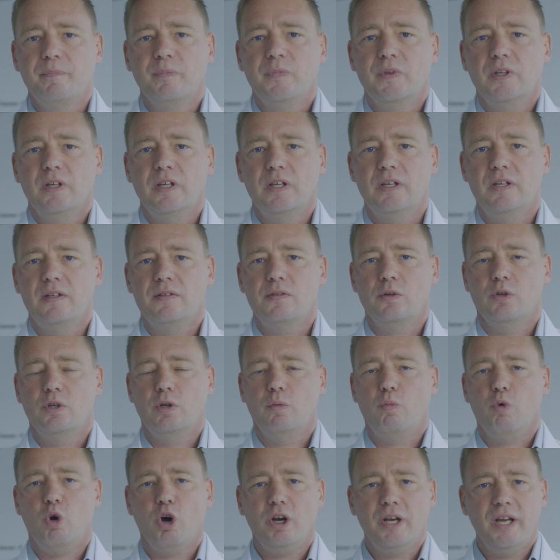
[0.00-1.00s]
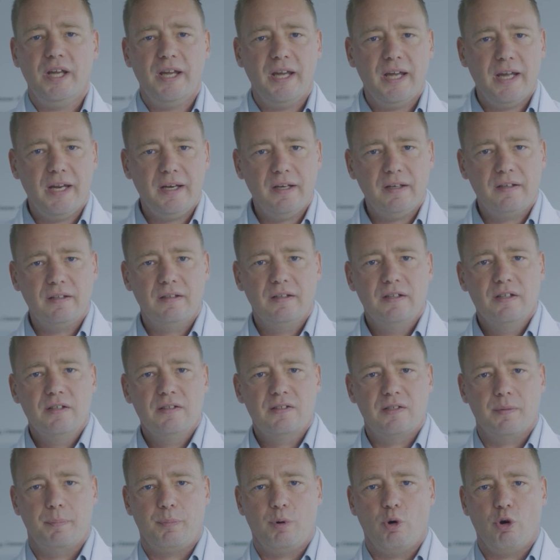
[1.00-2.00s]
It is on the one hand
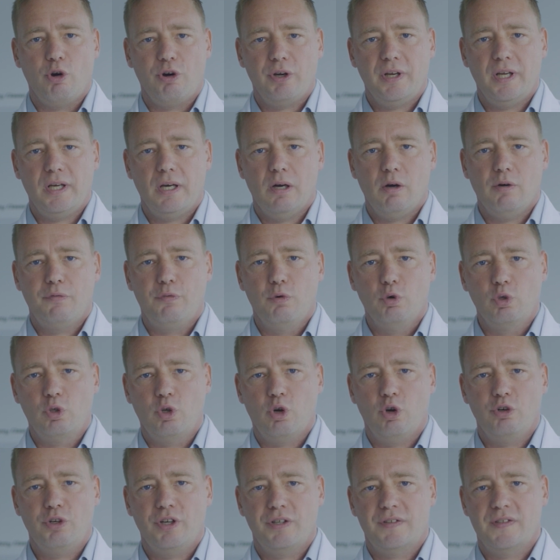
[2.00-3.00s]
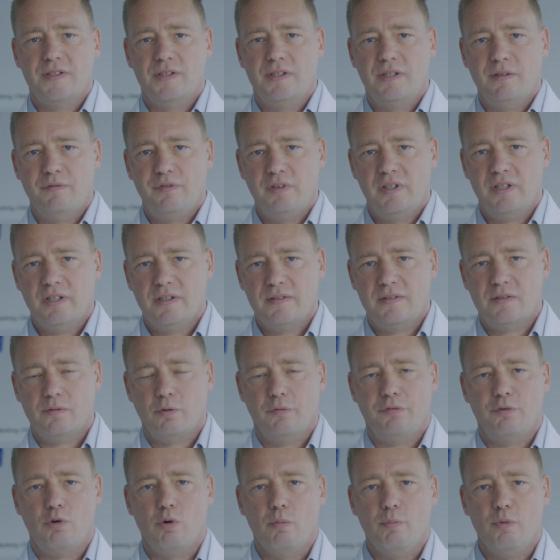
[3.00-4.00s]
supporting our food contact certificates
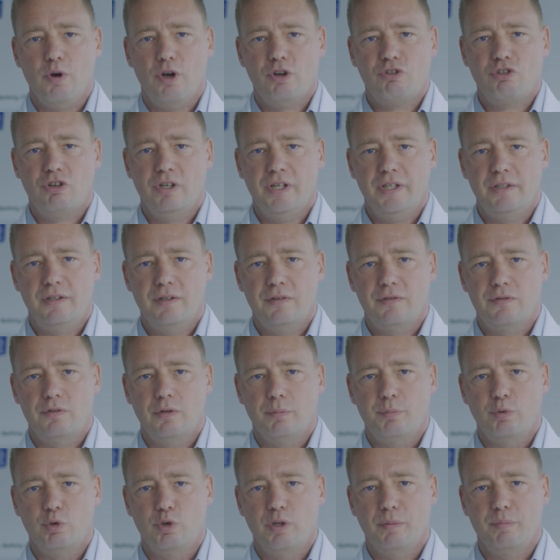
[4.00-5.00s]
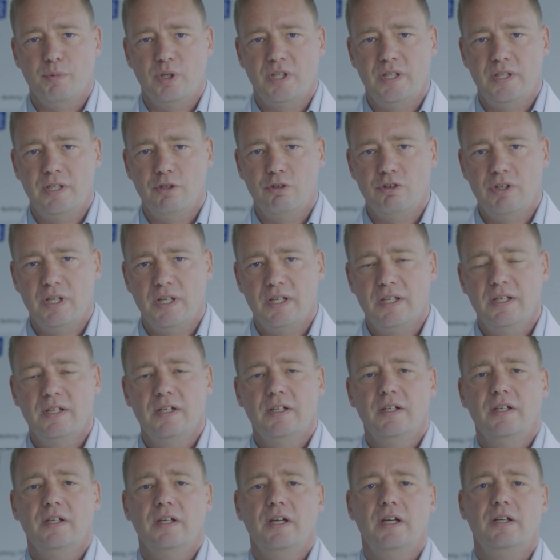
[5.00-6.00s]
of commercially distributed material,
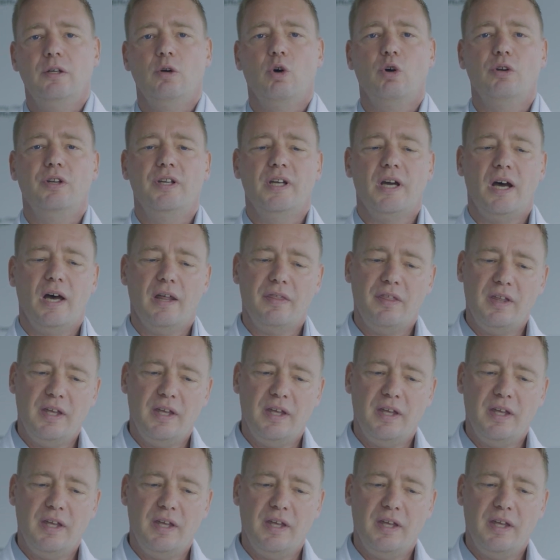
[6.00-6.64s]
and on the other